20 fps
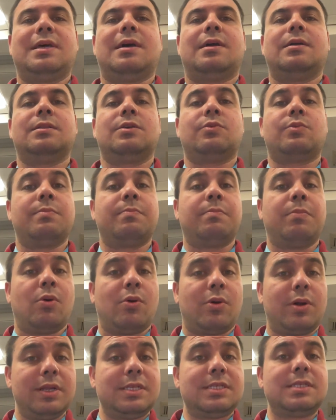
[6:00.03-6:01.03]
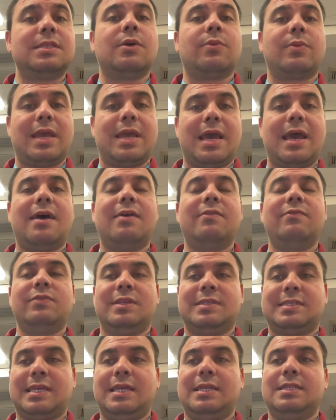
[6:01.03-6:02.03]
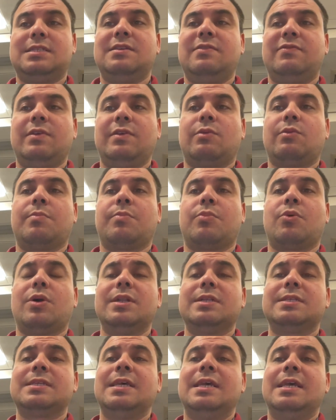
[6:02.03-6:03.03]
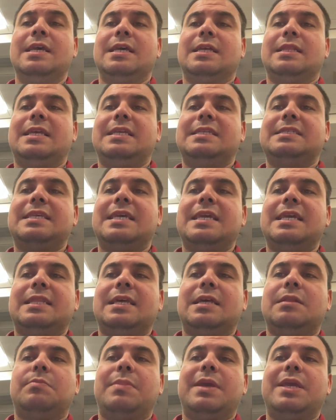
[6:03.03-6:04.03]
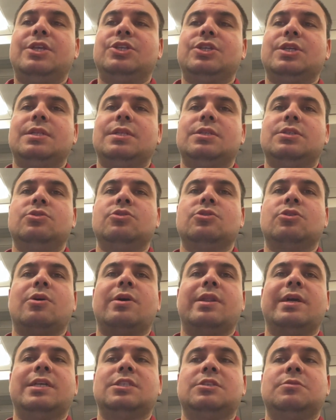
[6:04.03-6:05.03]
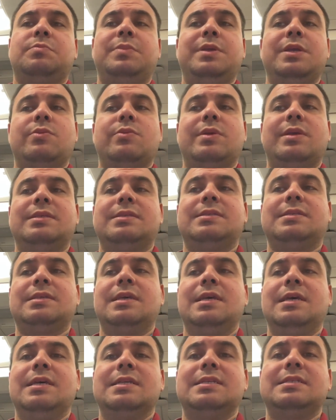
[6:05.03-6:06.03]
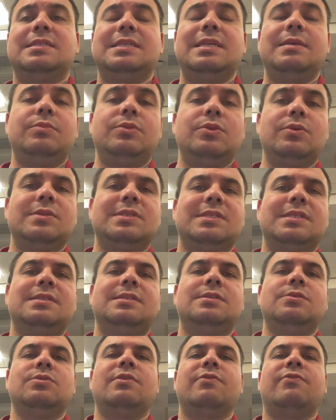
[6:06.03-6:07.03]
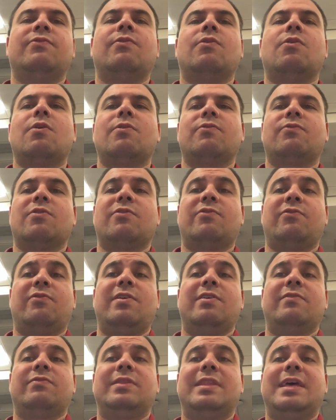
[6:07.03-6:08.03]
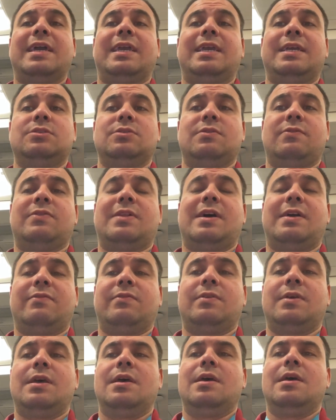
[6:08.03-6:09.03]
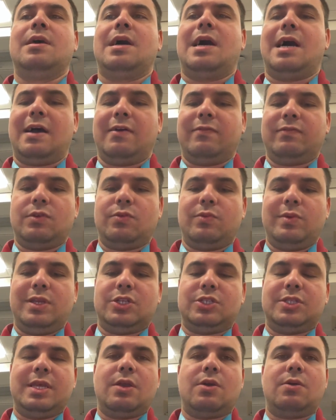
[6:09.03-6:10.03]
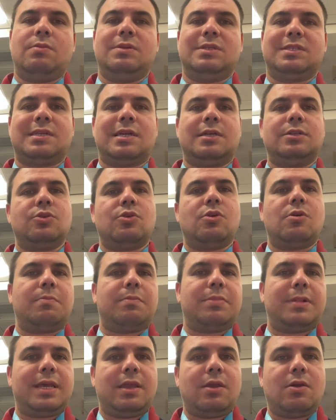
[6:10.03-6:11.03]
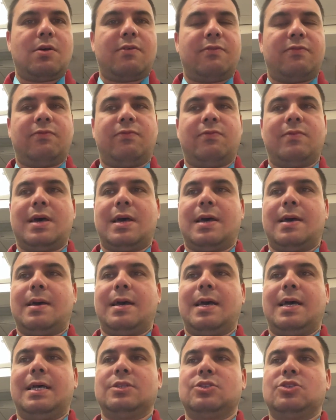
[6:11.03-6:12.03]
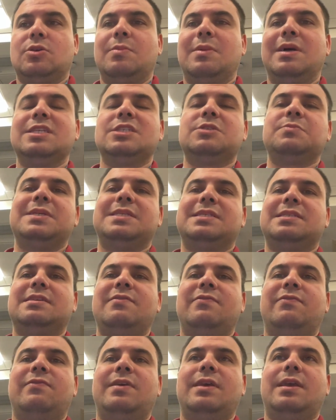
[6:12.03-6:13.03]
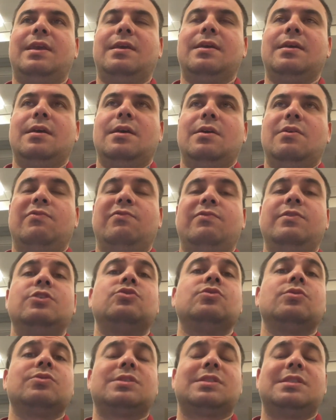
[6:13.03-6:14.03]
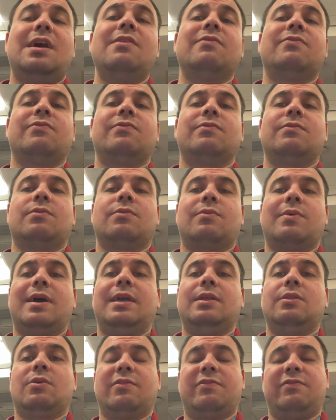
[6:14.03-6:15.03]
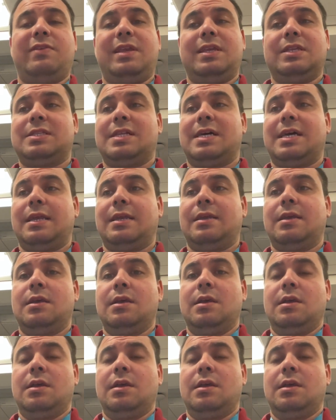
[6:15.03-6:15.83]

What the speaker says: are the reports that we have, the scientific reports, they say that patients do not experience symptoms until the fourth or fifth decades of life, after which they start to complain of some unspecific visual stuff, right? Or things like